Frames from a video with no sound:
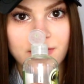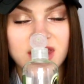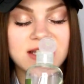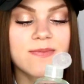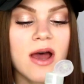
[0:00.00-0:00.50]

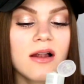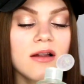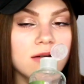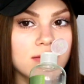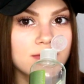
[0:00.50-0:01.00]
The
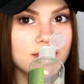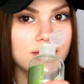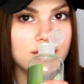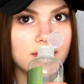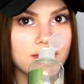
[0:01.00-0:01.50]
smell
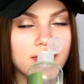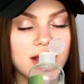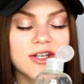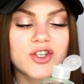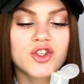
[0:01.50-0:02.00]

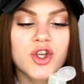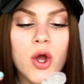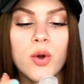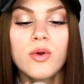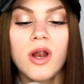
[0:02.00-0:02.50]
is
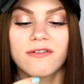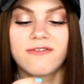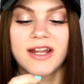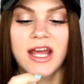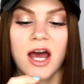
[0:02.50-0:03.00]
so
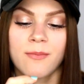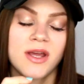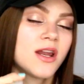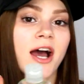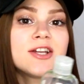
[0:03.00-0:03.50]
lovely. I
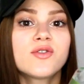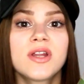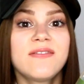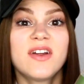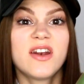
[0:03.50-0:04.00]
mean, I
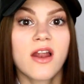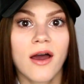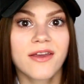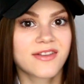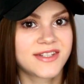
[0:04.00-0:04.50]
don't even
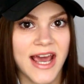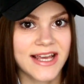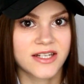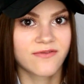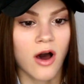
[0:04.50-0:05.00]
like the
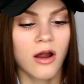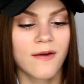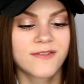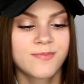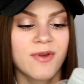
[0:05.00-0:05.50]
taste of
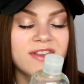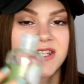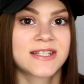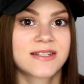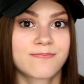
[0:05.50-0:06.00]
olives, but the
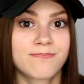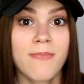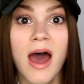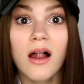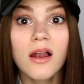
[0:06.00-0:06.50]

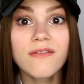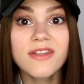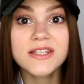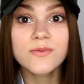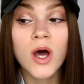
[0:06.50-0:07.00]
smell of
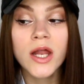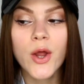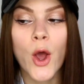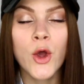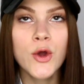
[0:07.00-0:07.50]
this
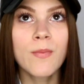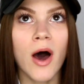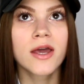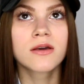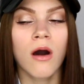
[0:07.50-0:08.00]
one, oh
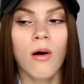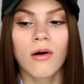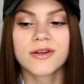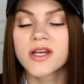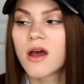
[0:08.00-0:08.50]
my
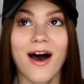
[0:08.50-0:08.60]
god!